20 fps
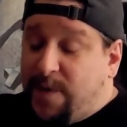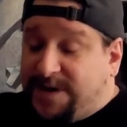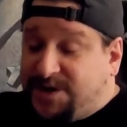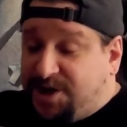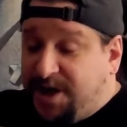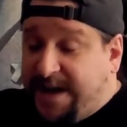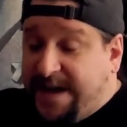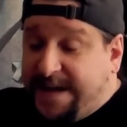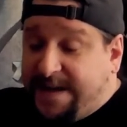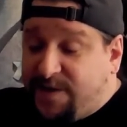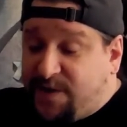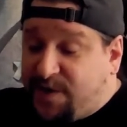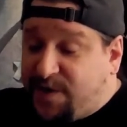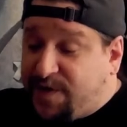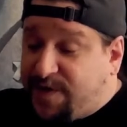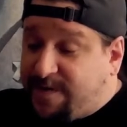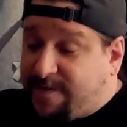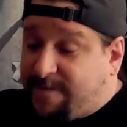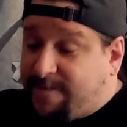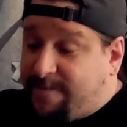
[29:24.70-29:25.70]
Which
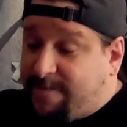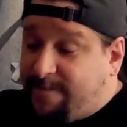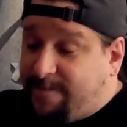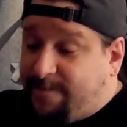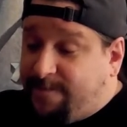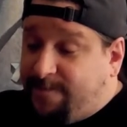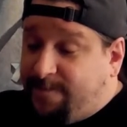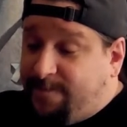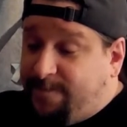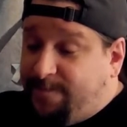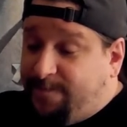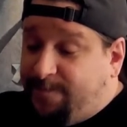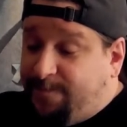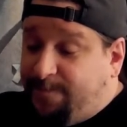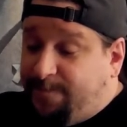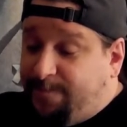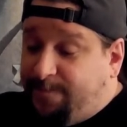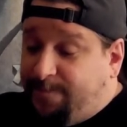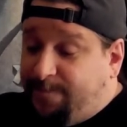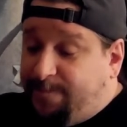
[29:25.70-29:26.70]
is
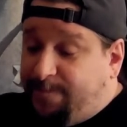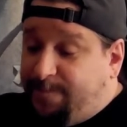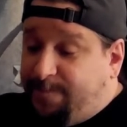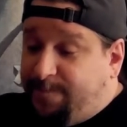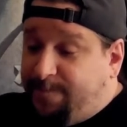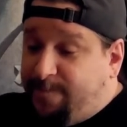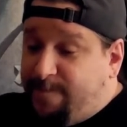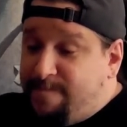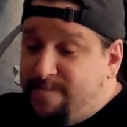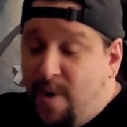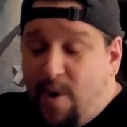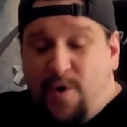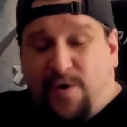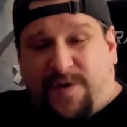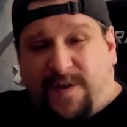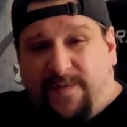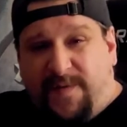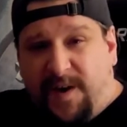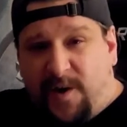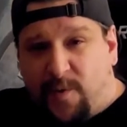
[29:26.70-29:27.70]

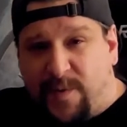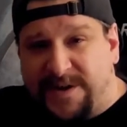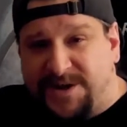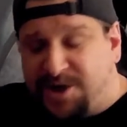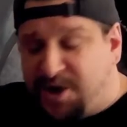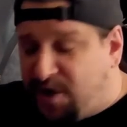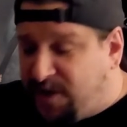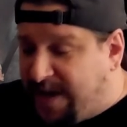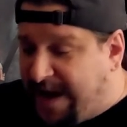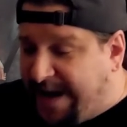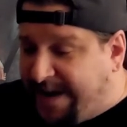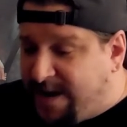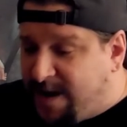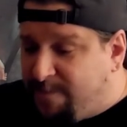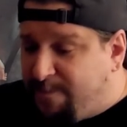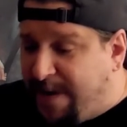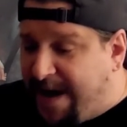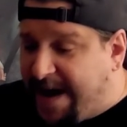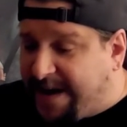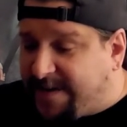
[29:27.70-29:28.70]
most of the original
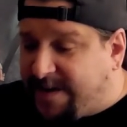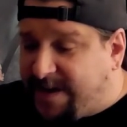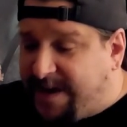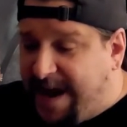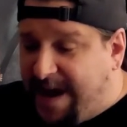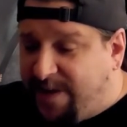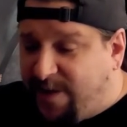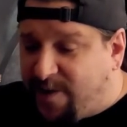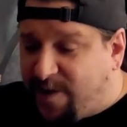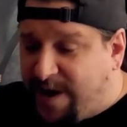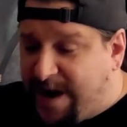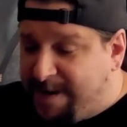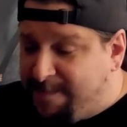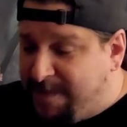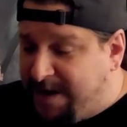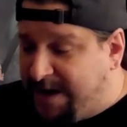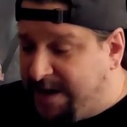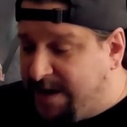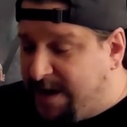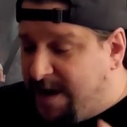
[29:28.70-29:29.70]
lineup back together. I
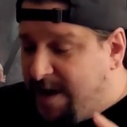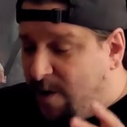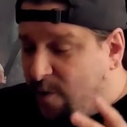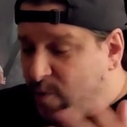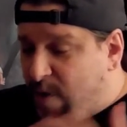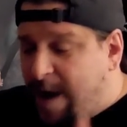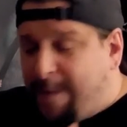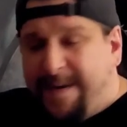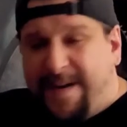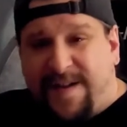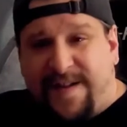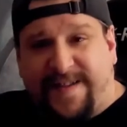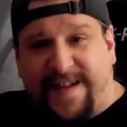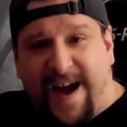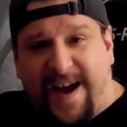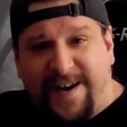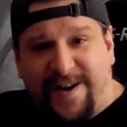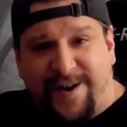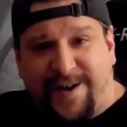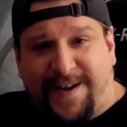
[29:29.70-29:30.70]
mean, Robbie
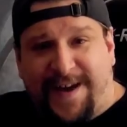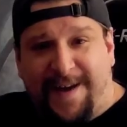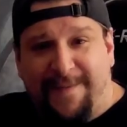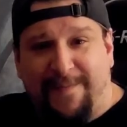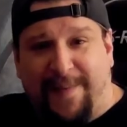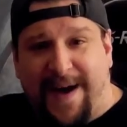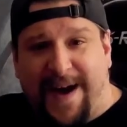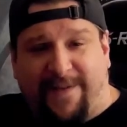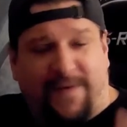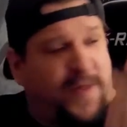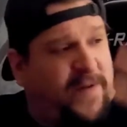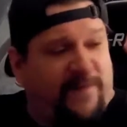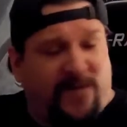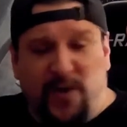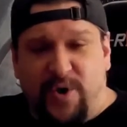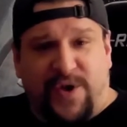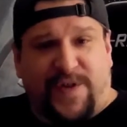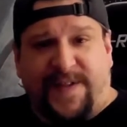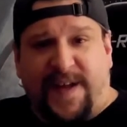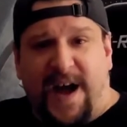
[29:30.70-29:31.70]
Steinhardt came back for the
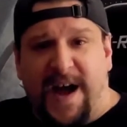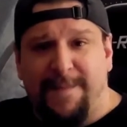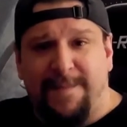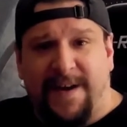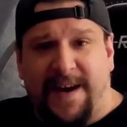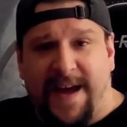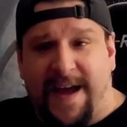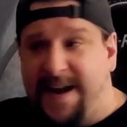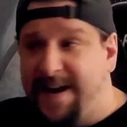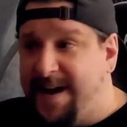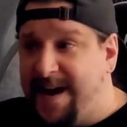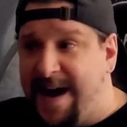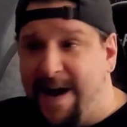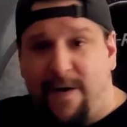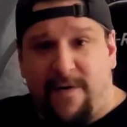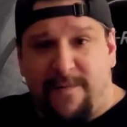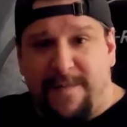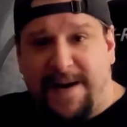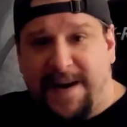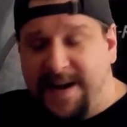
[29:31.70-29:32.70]
first time in
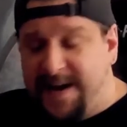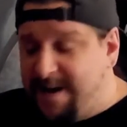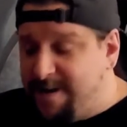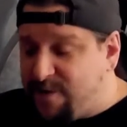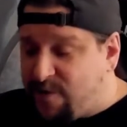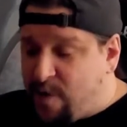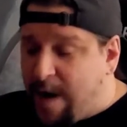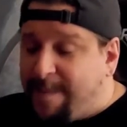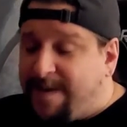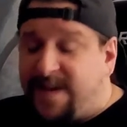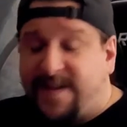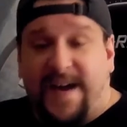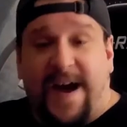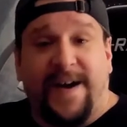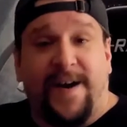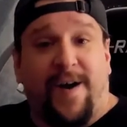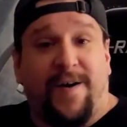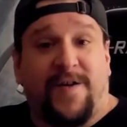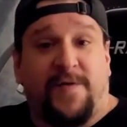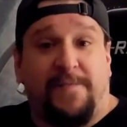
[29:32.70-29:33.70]
however many years. Robbie
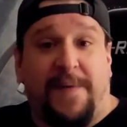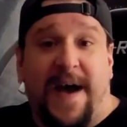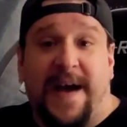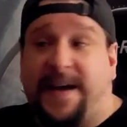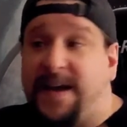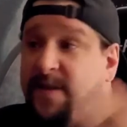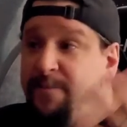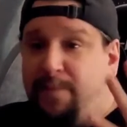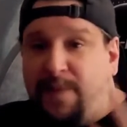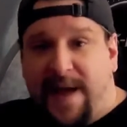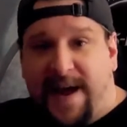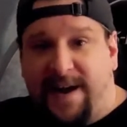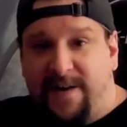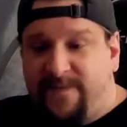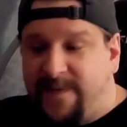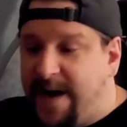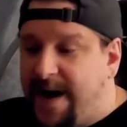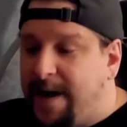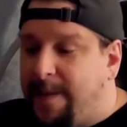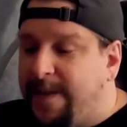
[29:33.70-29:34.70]
Steinhardt's back. He's
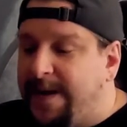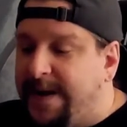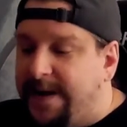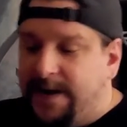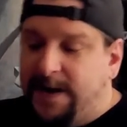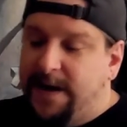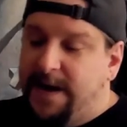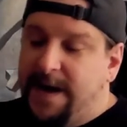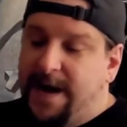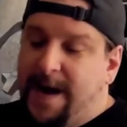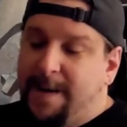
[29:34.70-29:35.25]
playing violin.